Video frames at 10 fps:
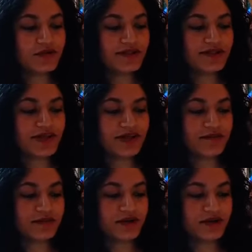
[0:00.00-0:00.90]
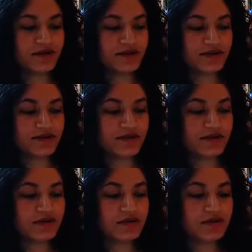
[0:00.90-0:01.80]
sang in my ears,
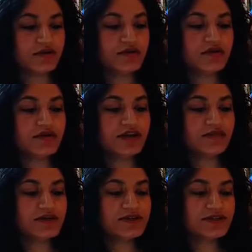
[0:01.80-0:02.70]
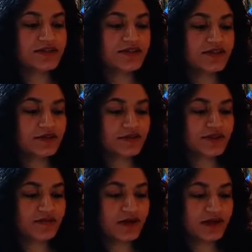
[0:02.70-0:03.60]
curling my cheeks into a
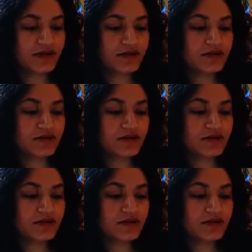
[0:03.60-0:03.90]
smile,